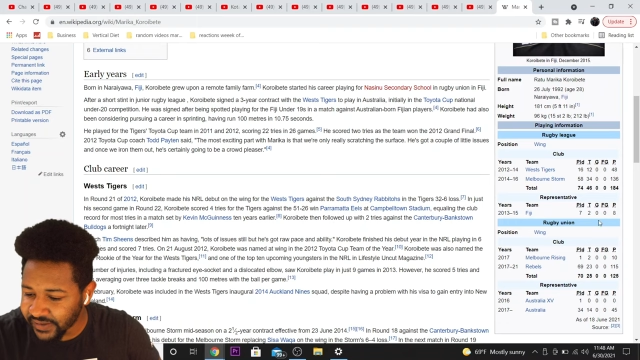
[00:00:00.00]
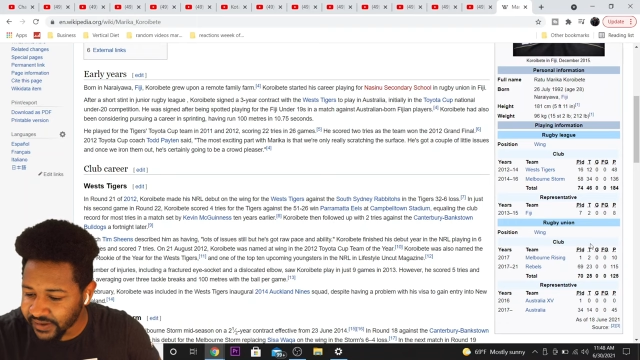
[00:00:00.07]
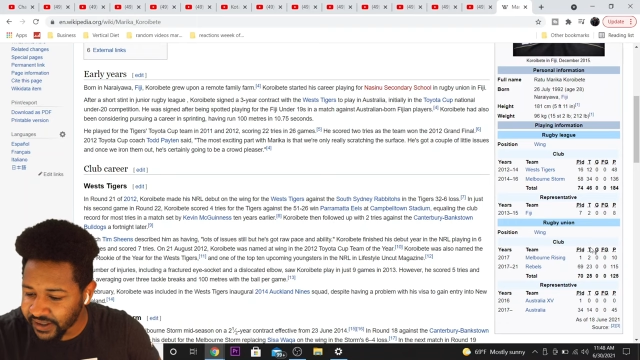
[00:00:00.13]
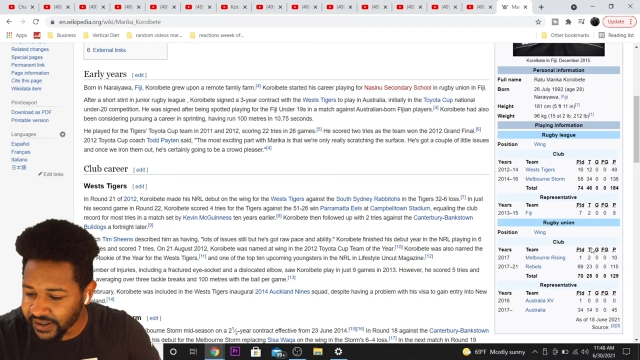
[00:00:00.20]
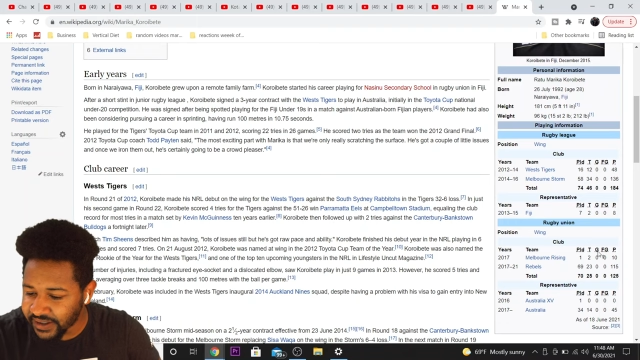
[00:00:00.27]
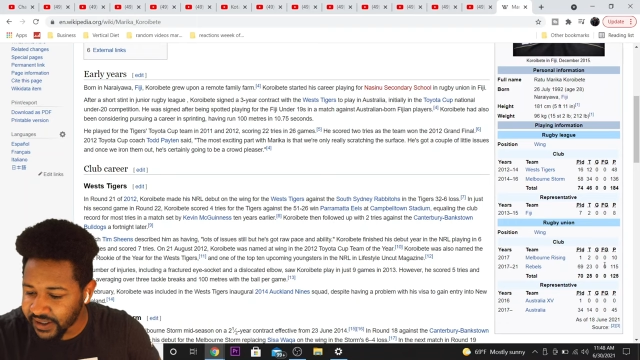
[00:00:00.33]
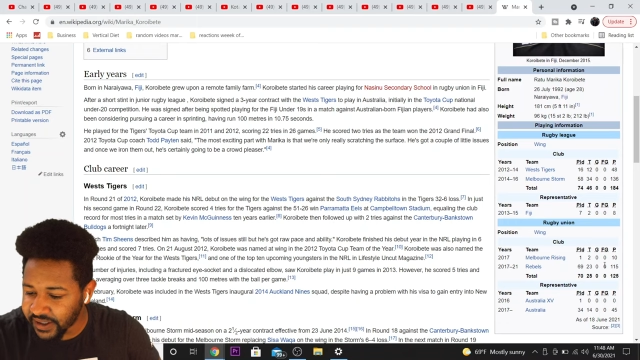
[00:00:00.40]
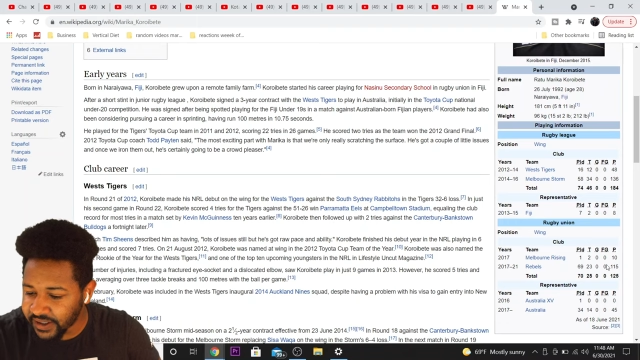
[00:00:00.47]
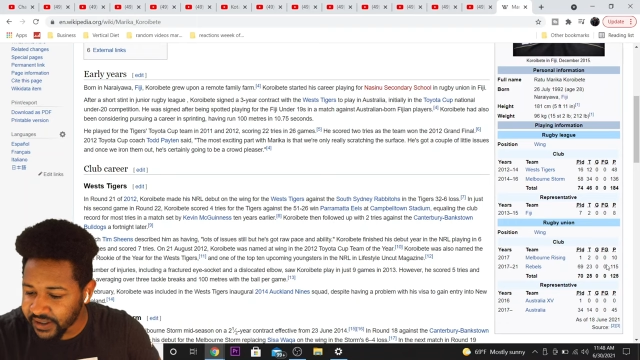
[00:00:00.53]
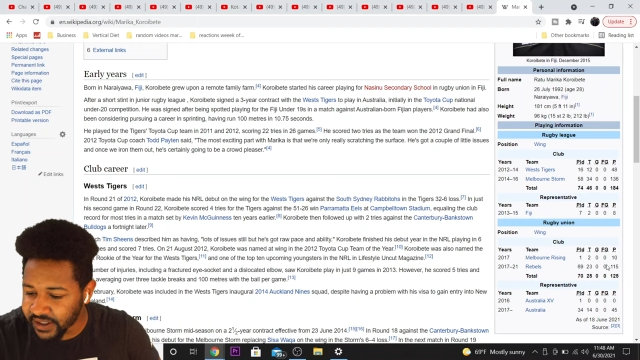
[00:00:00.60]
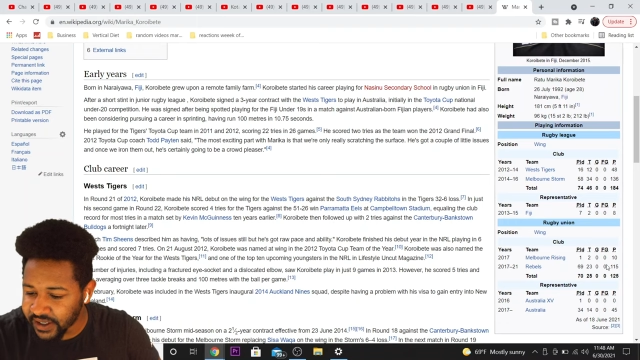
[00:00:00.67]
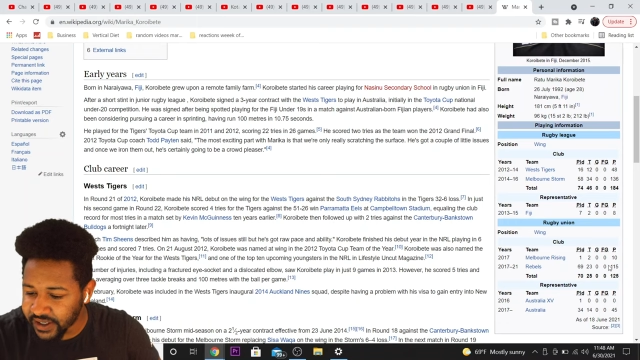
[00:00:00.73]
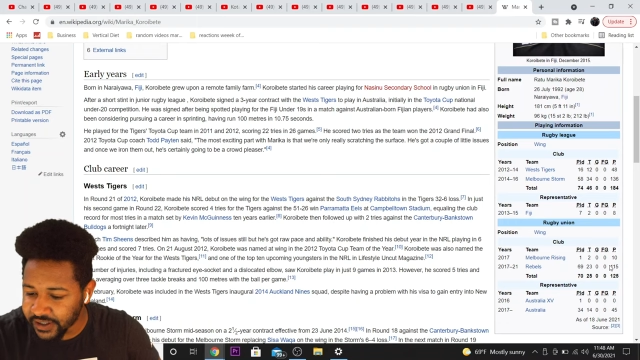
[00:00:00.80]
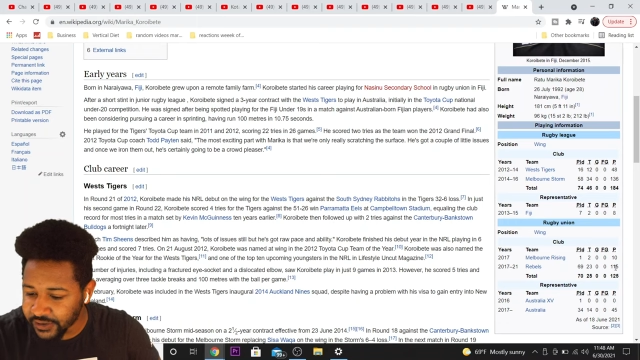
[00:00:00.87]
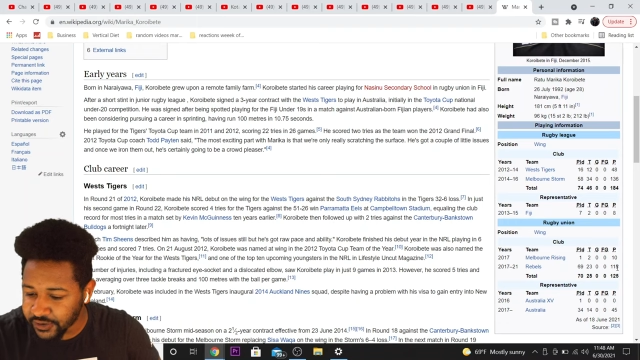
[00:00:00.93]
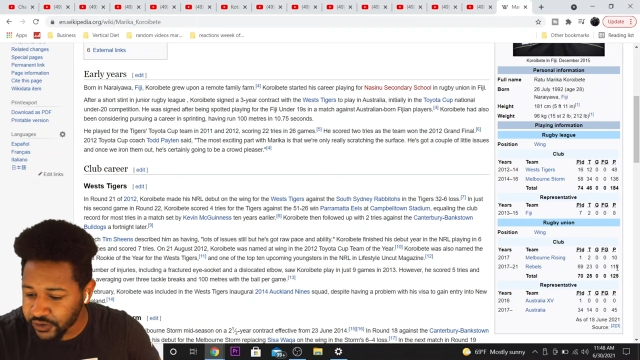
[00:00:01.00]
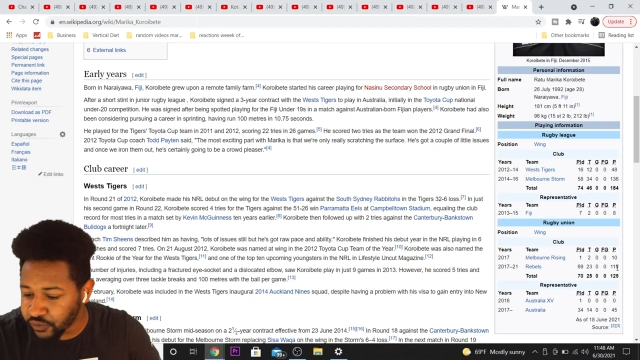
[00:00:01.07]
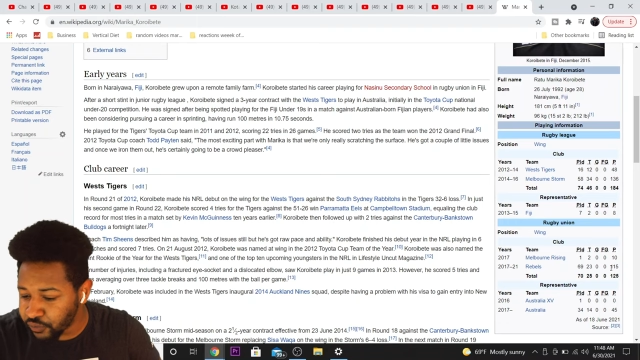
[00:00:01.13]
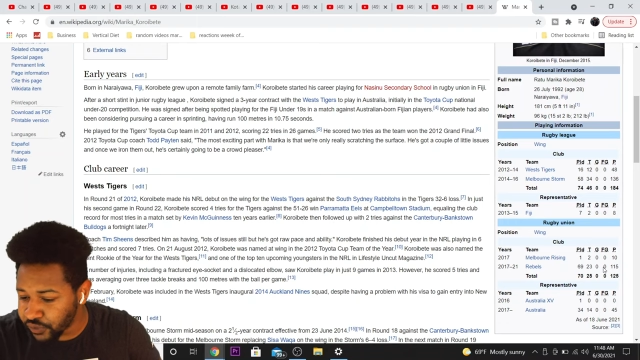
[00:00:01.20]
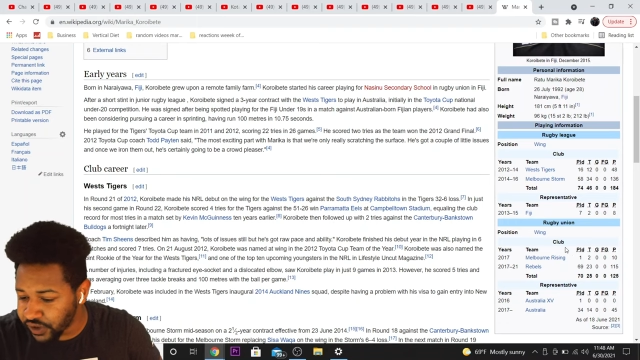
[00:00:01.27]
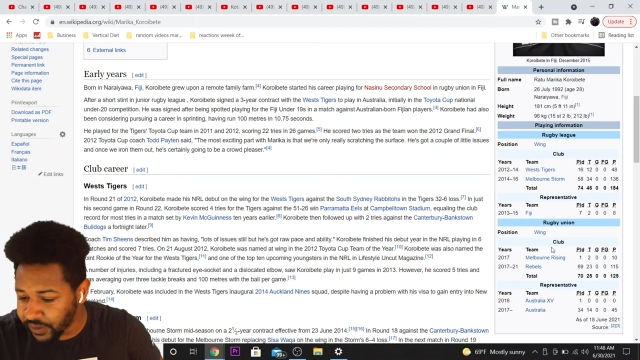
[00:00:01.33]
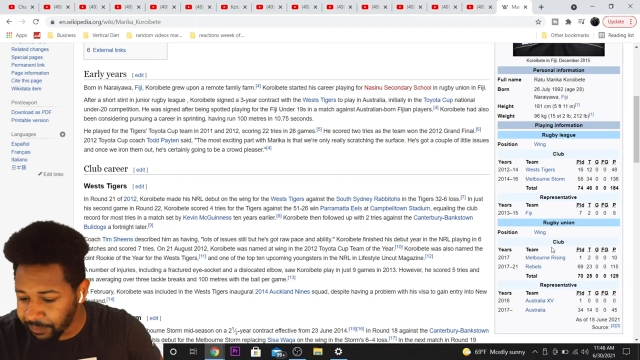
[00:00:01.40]
than he did in
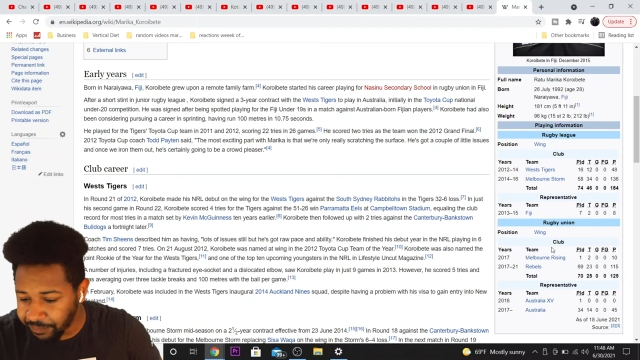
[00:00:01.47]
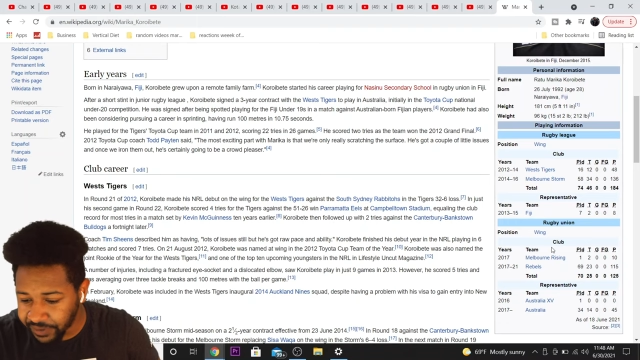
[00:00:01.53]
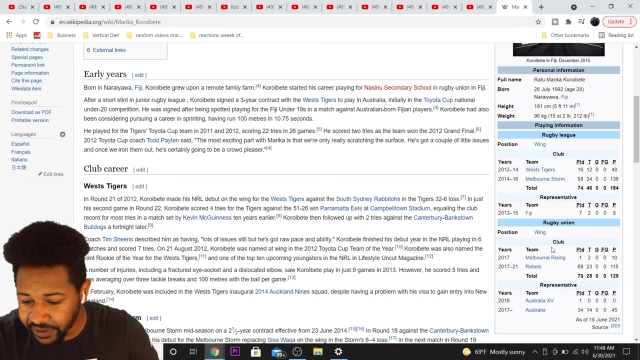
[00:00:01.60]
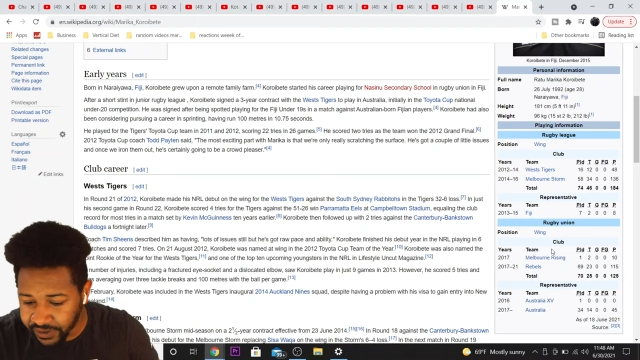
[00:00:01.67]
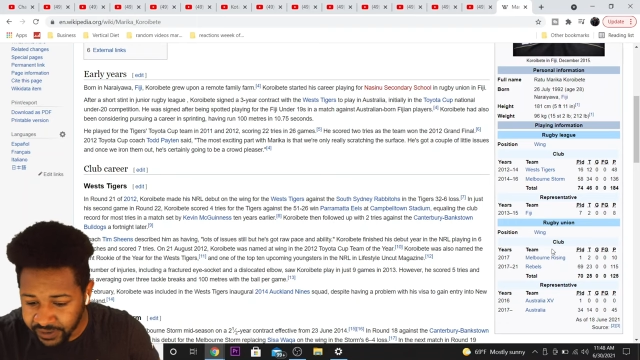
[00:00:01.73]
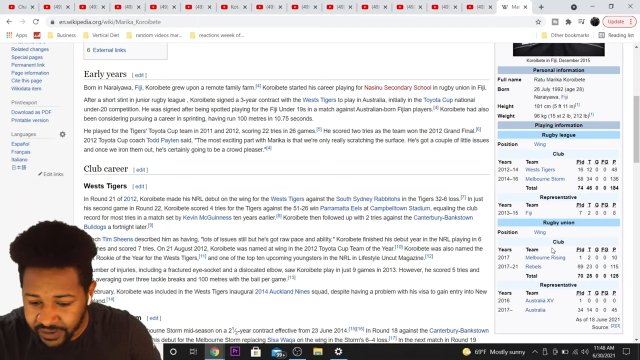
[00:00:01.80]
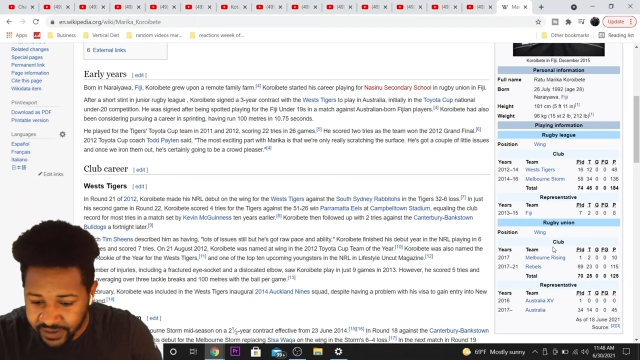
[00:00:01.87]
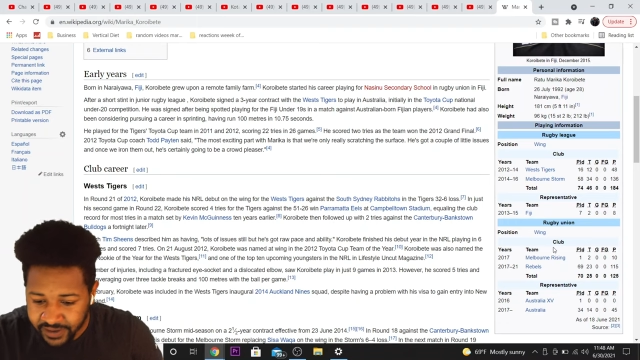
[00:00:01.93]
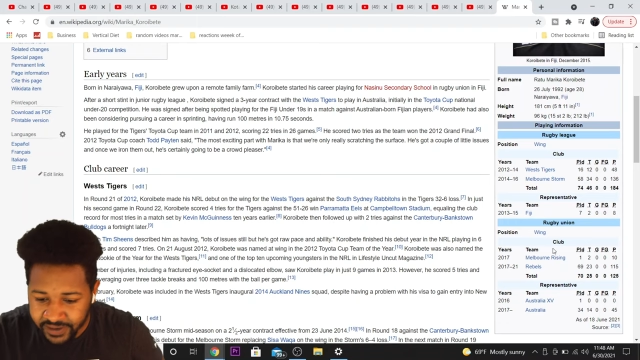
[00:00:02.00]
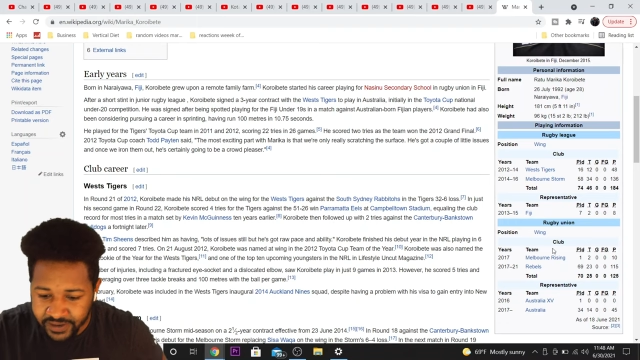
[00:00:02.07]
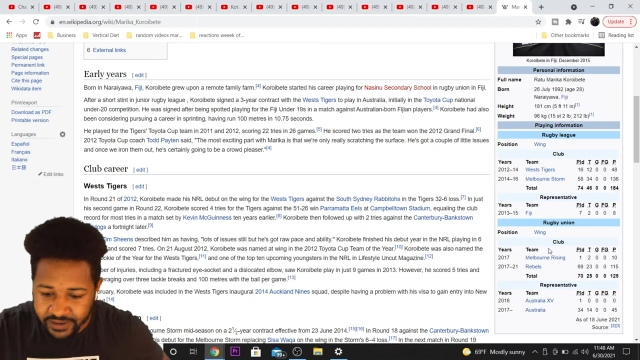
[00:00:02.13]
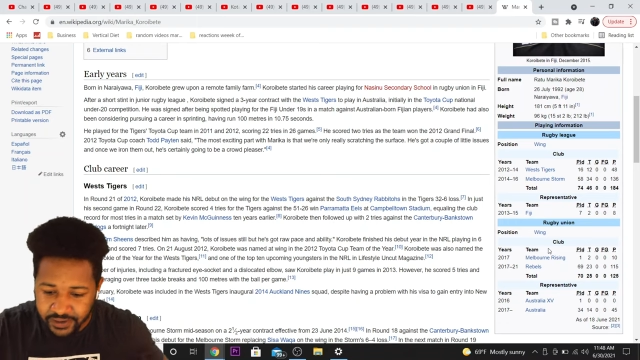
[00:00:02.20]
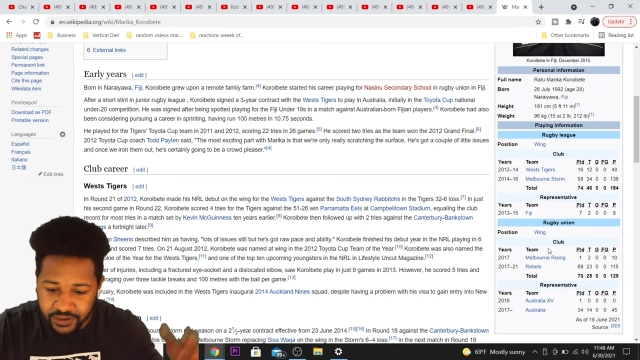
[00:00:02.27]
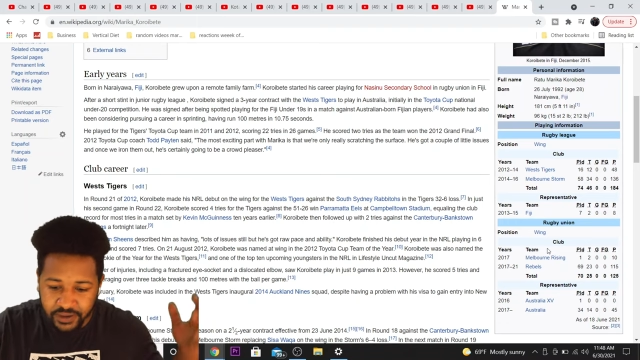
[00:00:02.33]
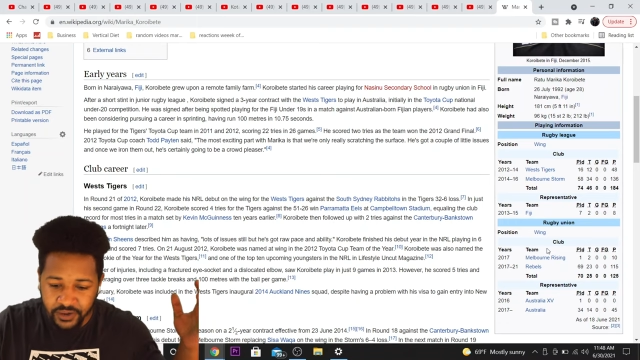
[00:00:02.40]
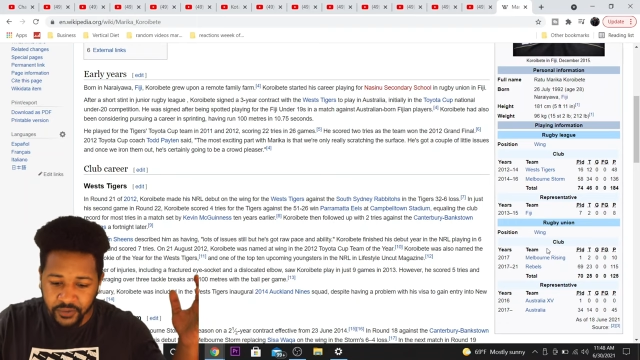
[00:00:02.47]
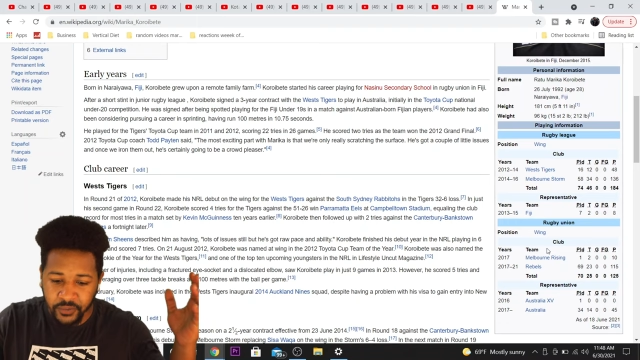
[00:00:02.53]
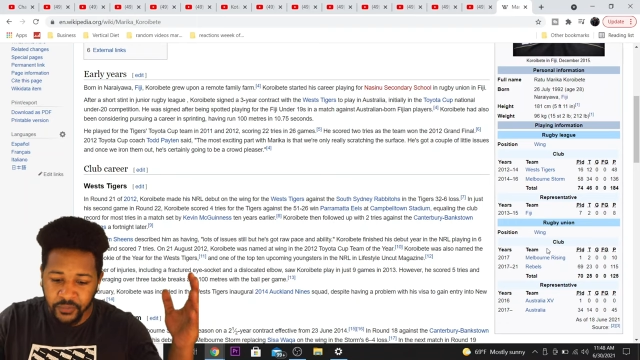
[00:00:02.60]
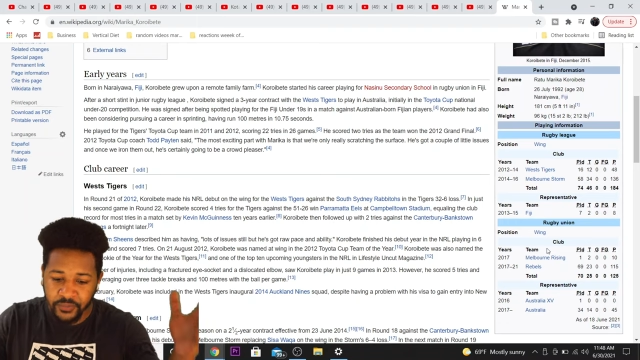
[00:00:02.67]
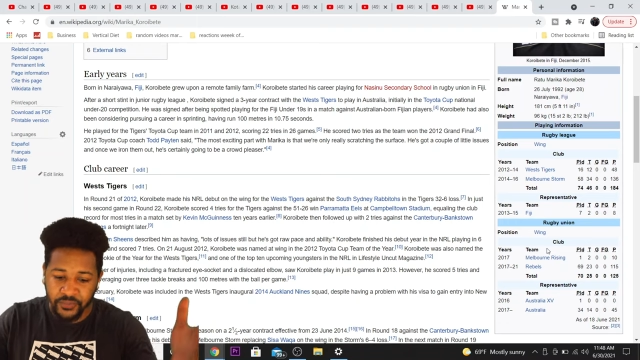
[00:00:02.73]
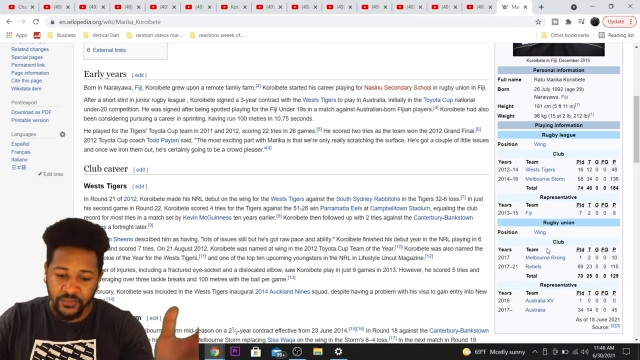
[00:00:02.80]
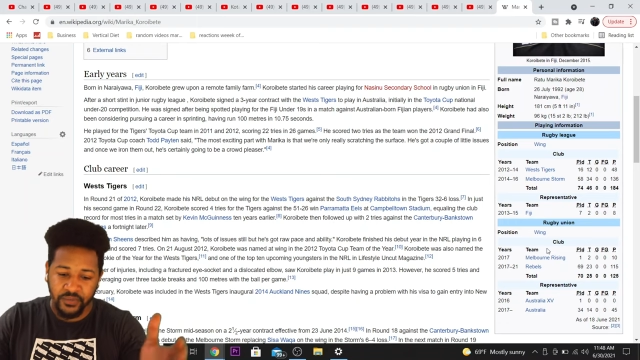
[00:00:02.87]
union, but, you know,